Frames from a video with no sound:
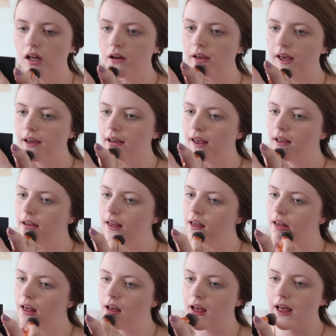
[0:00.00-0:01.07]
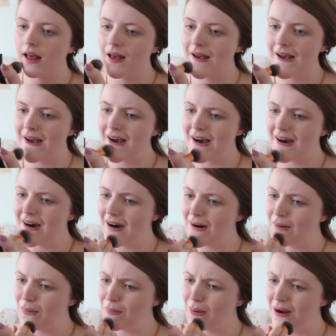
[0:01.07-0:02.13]
Okay.
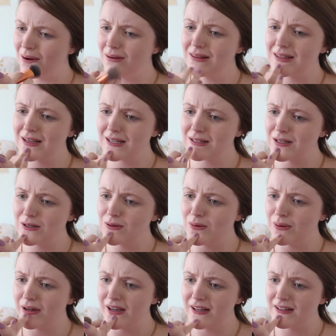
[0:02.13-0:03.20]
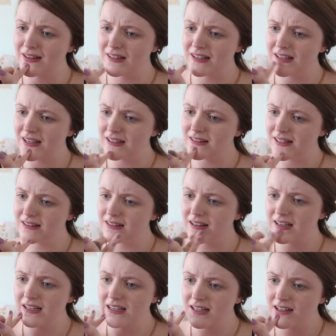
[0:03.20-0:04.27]
Oh, now it's like too white. It's like a
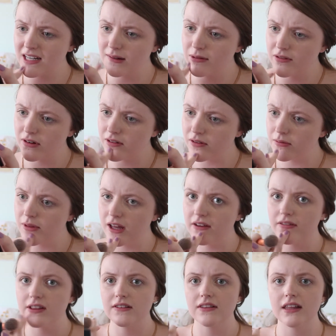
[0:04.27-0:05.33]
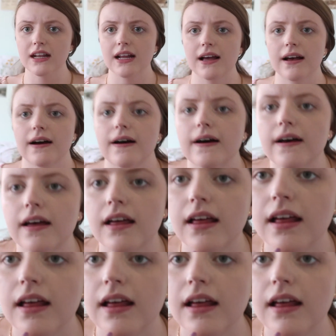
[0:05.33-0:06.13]
sign coming in from the heavens that I got